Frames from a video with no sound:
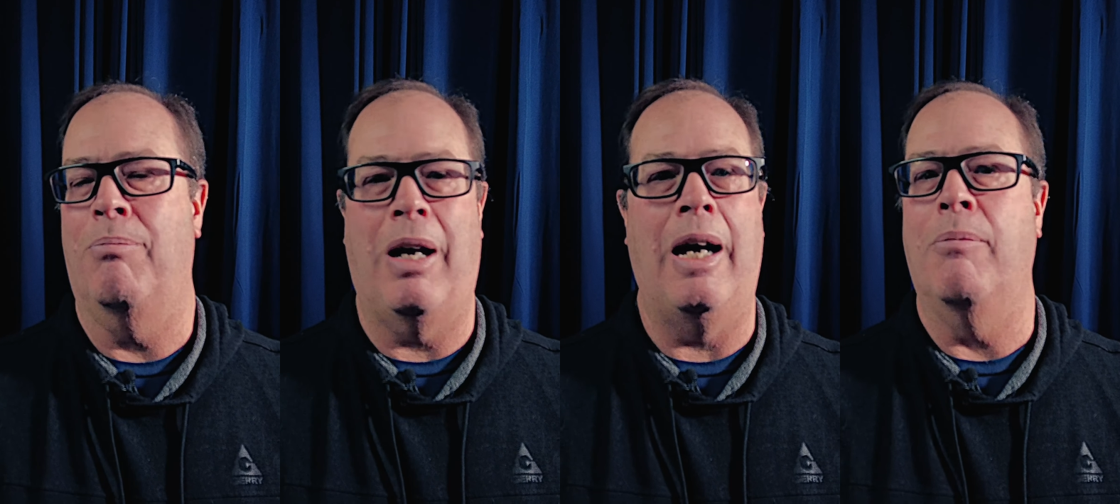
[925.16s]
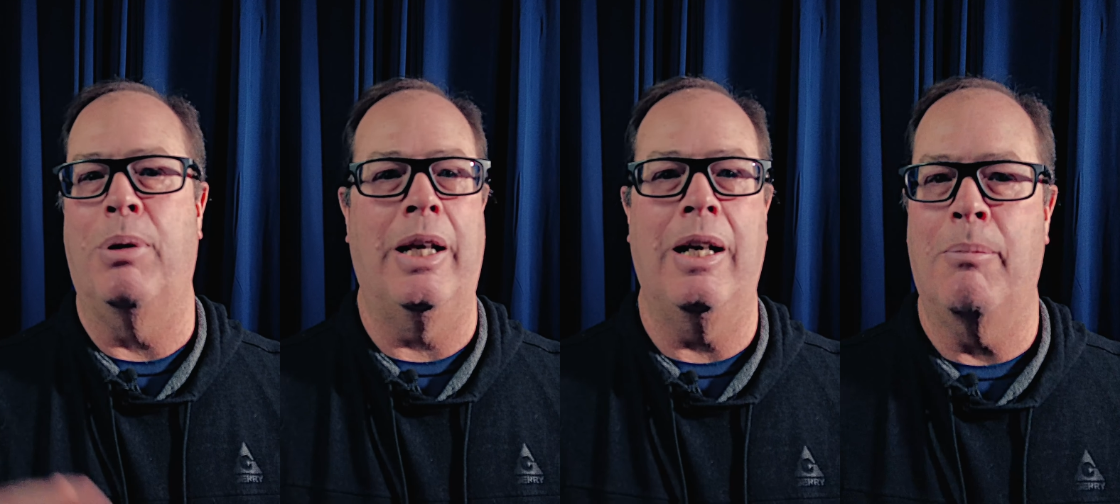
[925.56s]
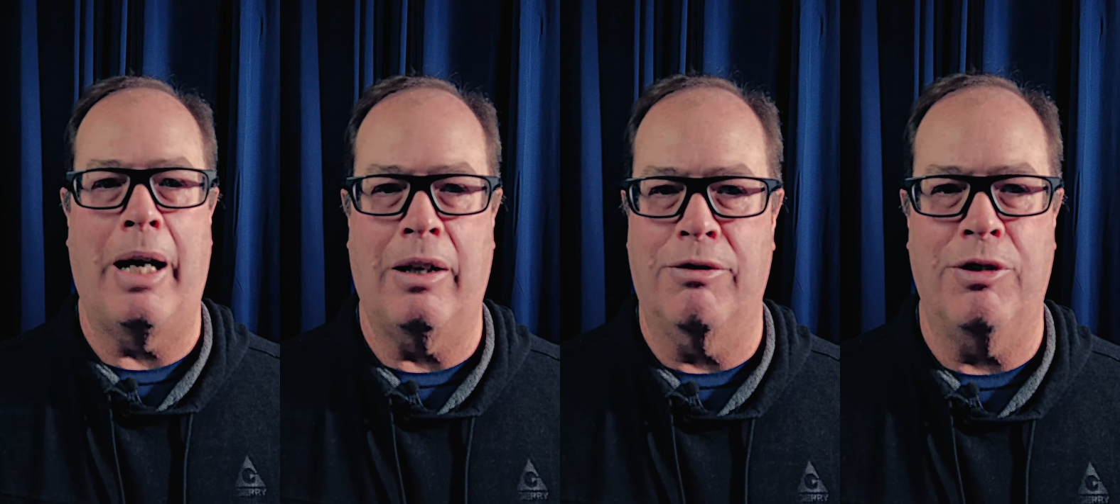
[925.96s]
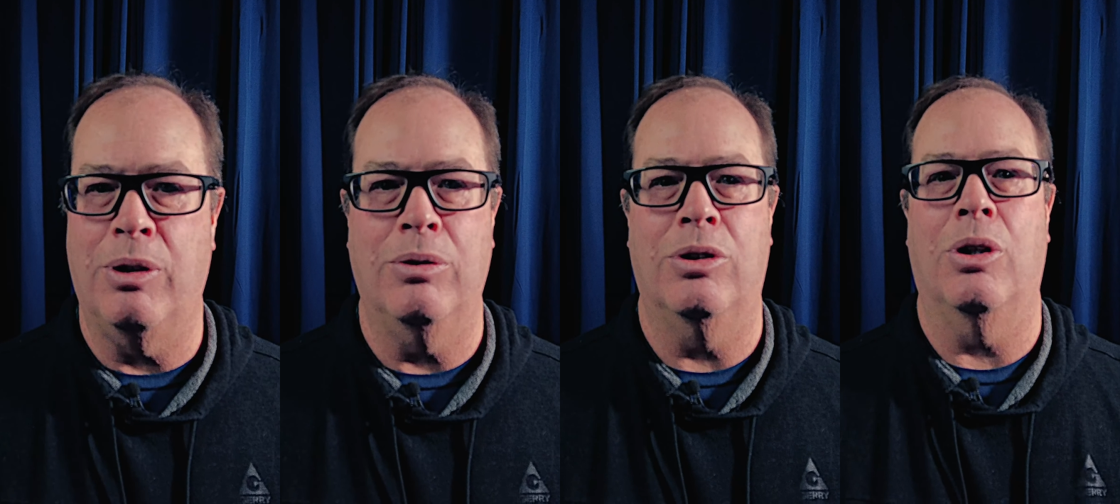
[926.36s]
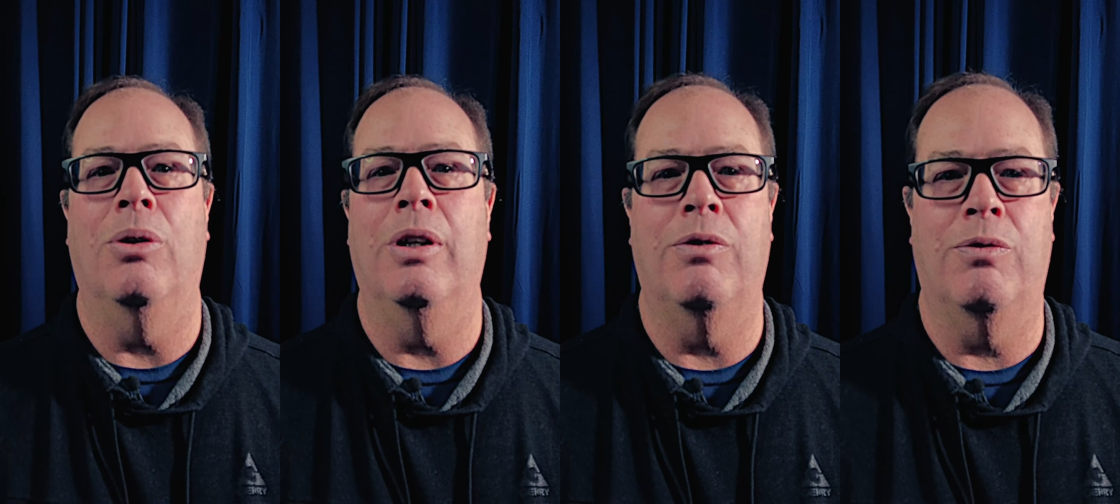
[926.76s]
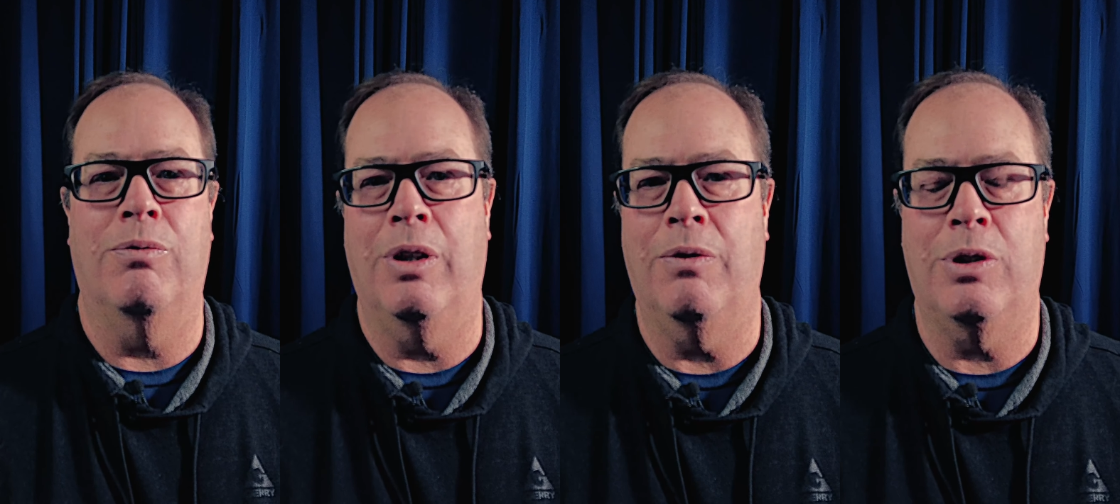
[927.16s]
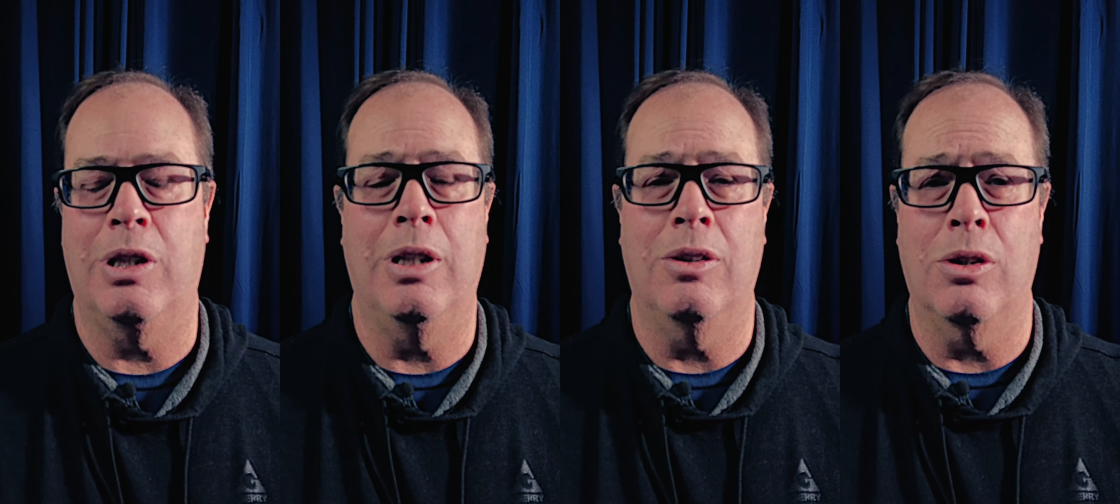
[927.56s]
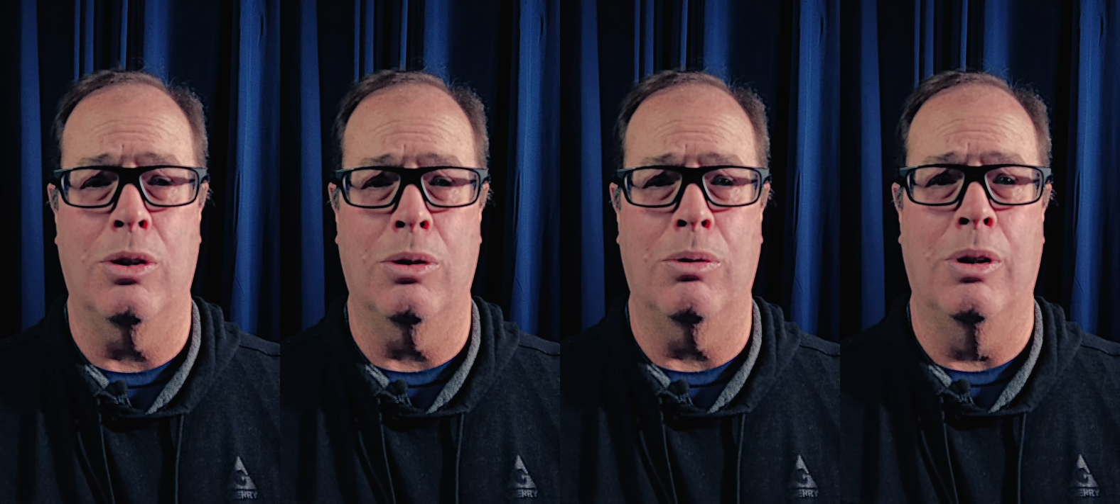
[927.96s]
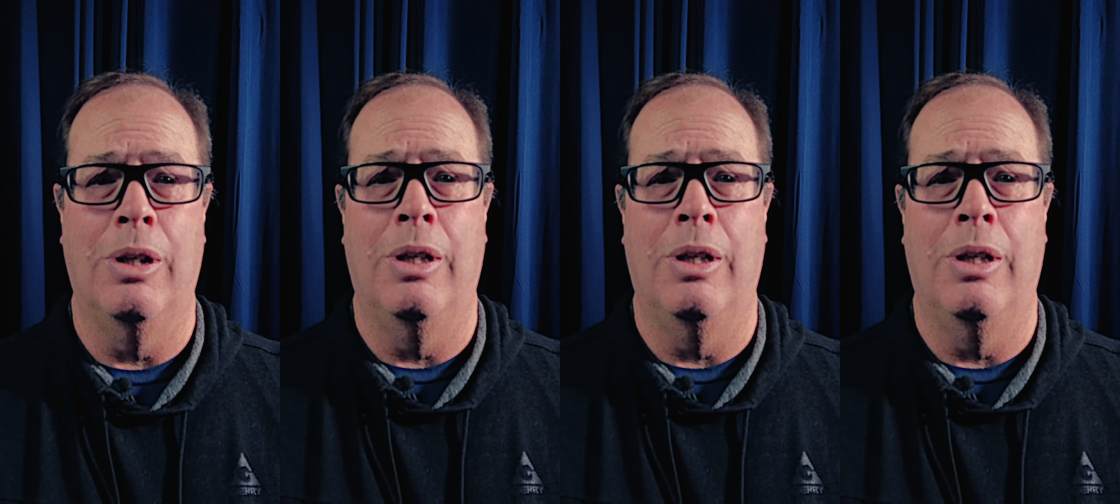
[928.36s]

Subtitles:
I have plenty of microphones, so if she needs to do